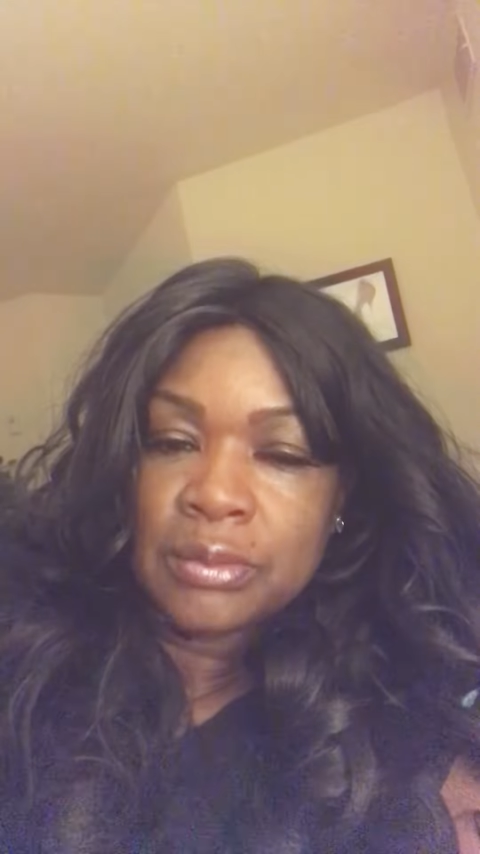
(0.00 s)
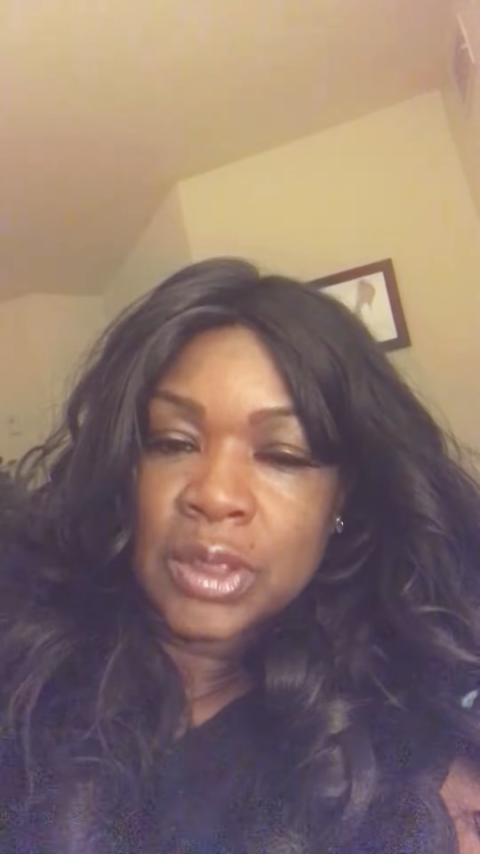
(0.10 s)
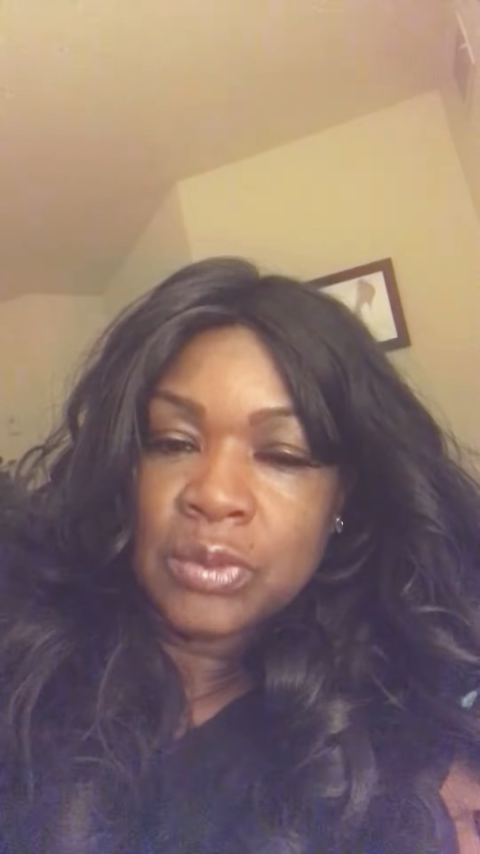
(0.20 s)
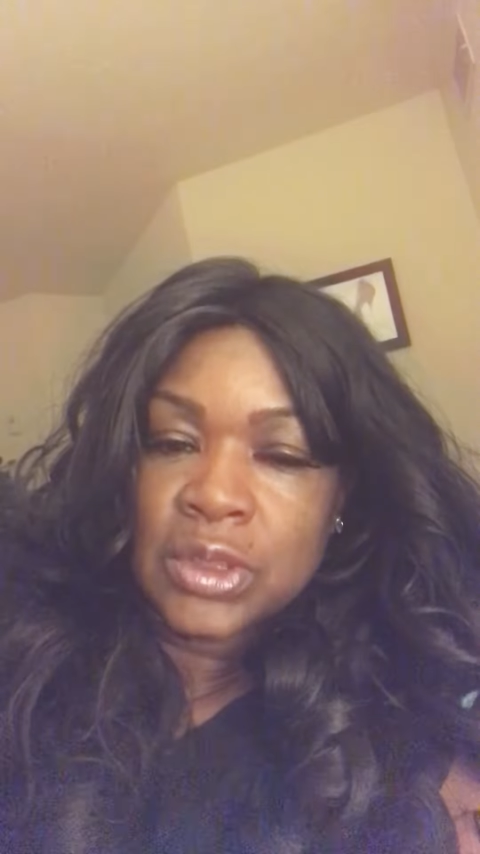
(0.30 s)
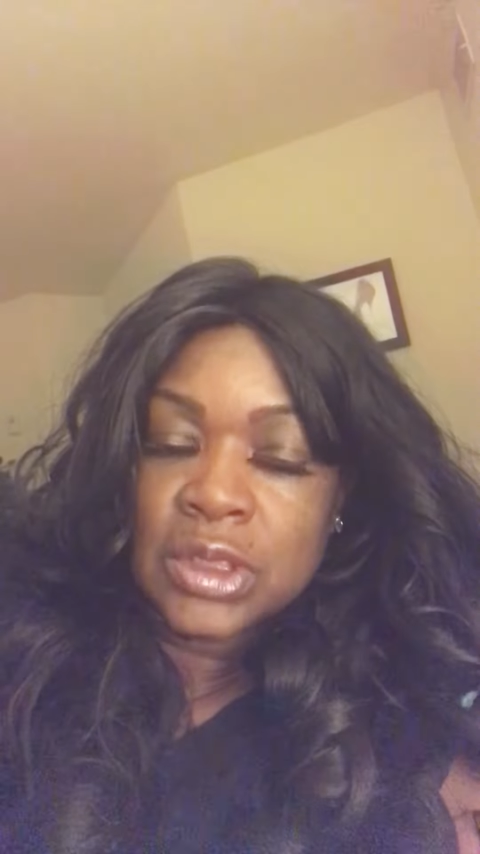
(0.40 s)

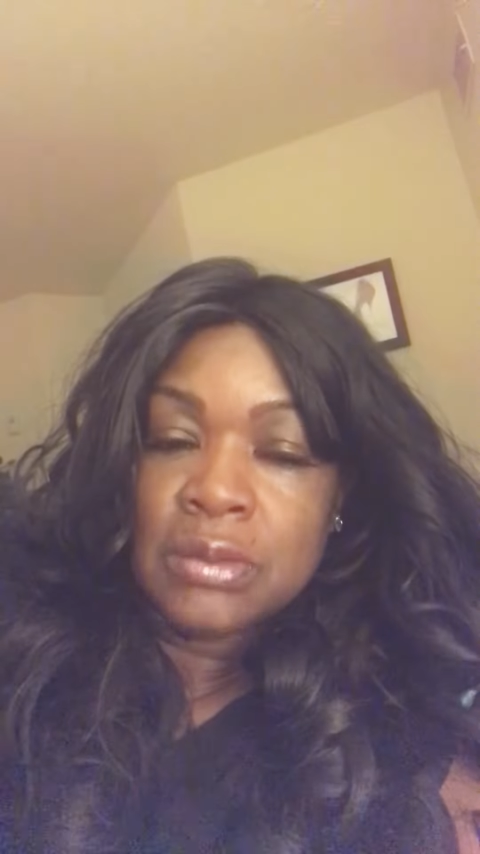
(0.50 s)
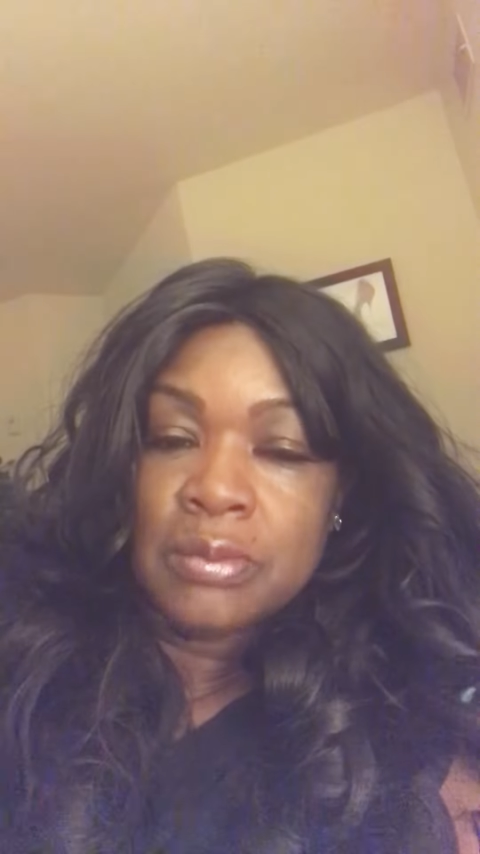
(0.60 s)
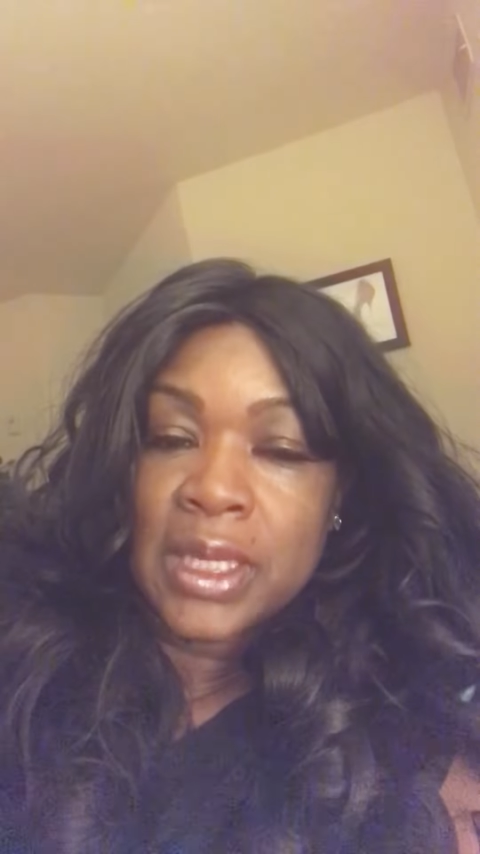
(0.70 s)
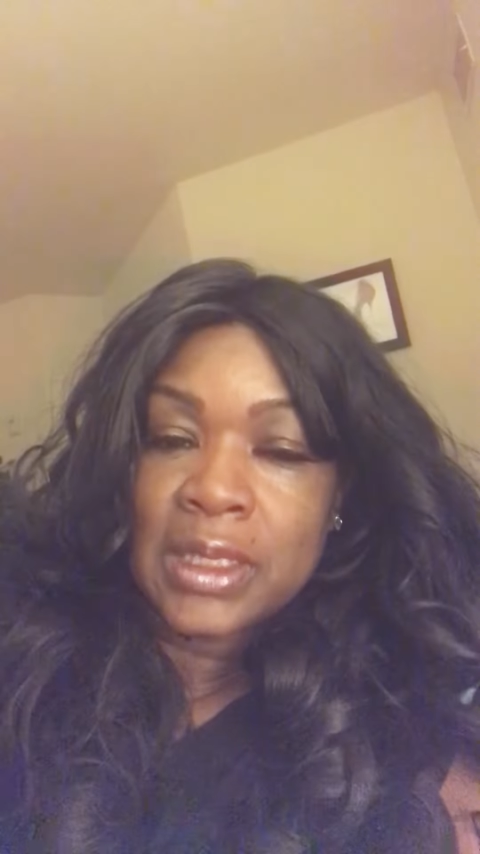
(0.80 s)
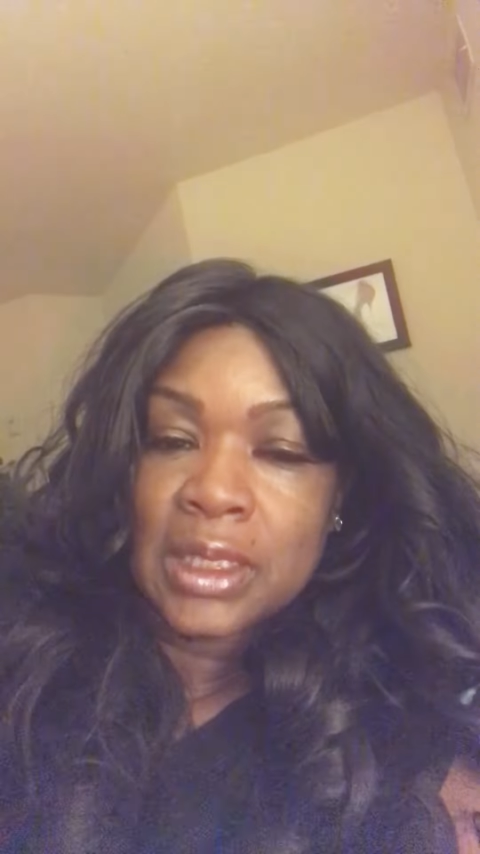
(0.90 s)
which he
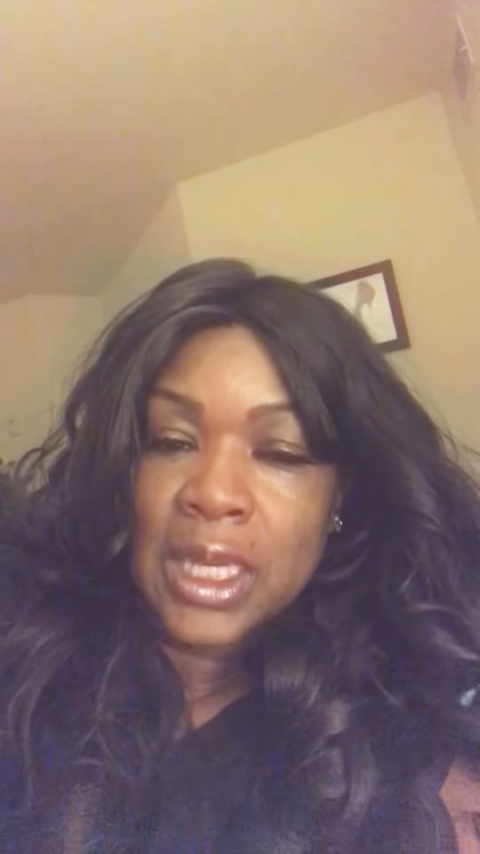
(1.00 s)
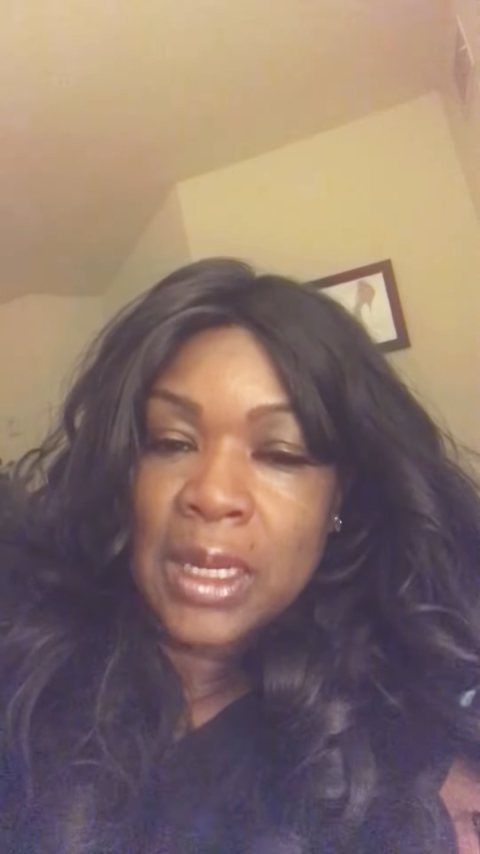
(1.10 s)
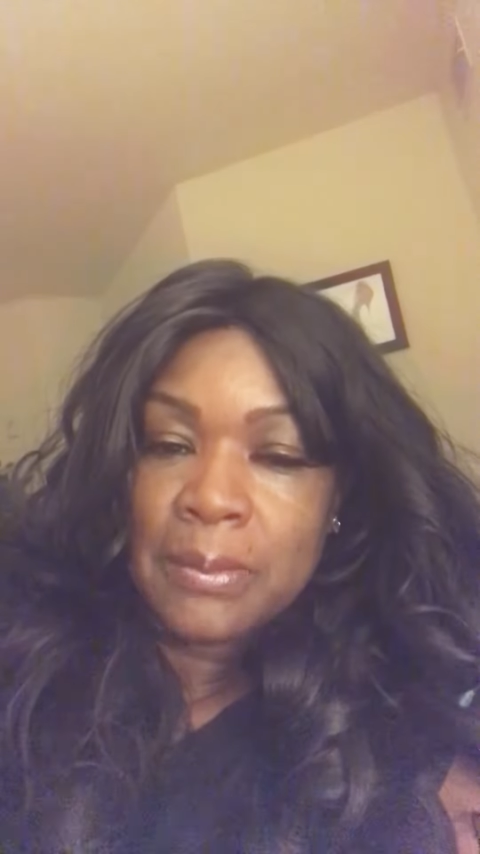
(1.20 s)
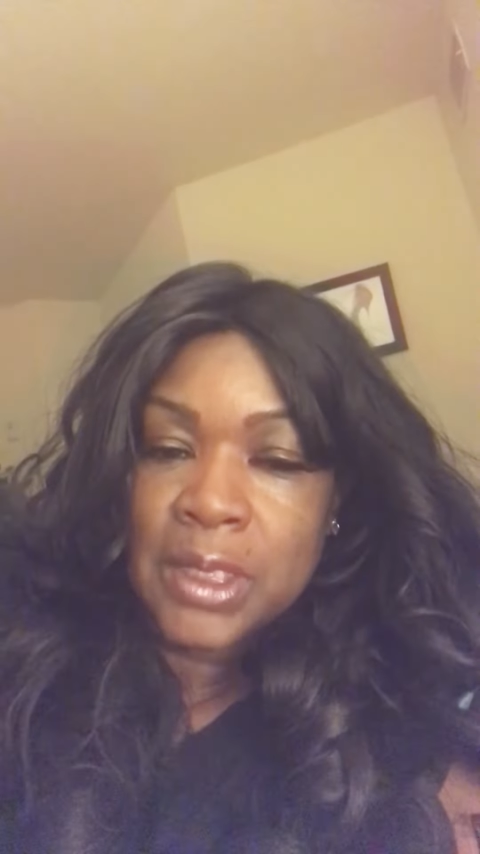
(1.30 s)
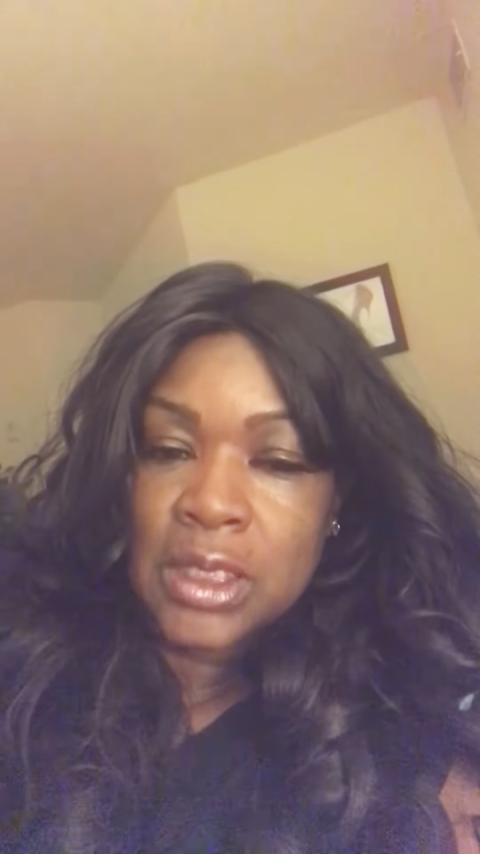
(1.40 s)
may
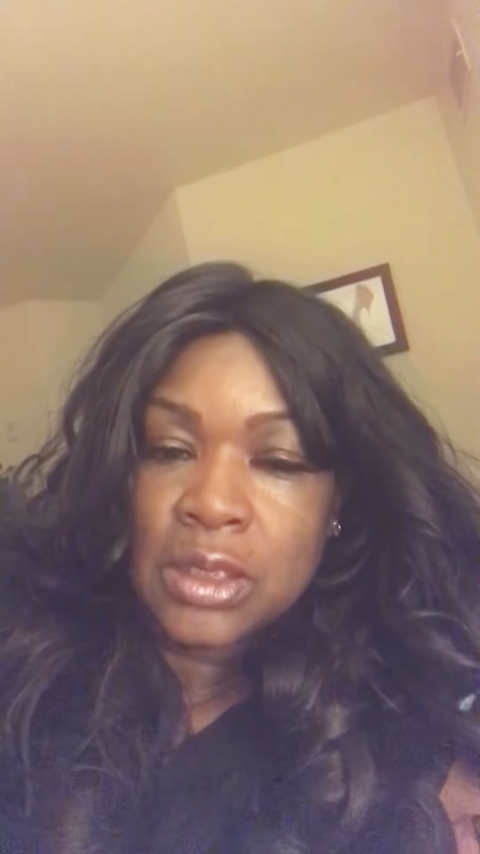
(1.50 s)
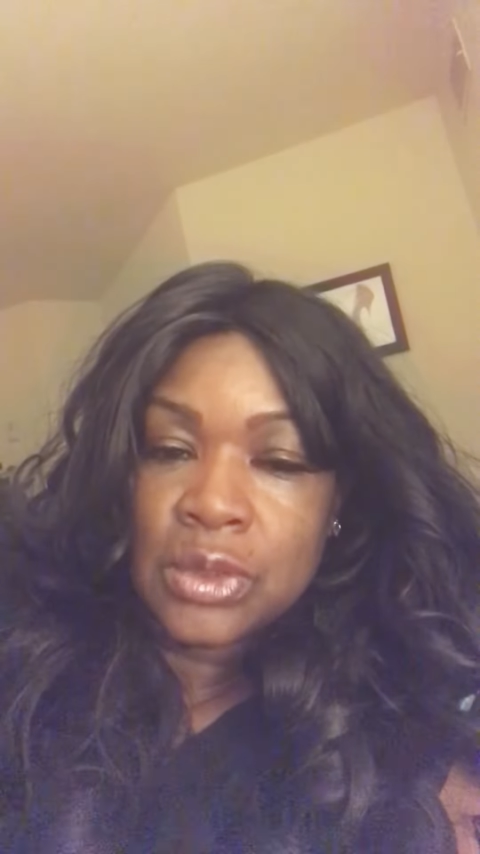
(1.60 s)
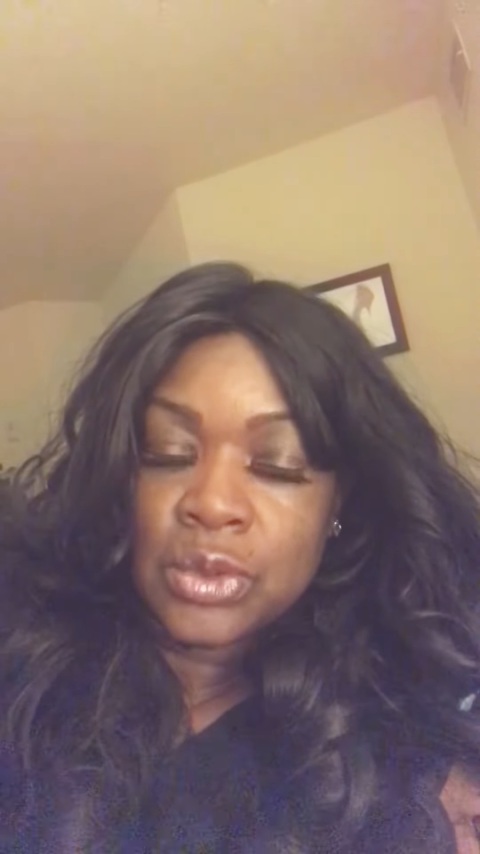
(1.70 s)
allow me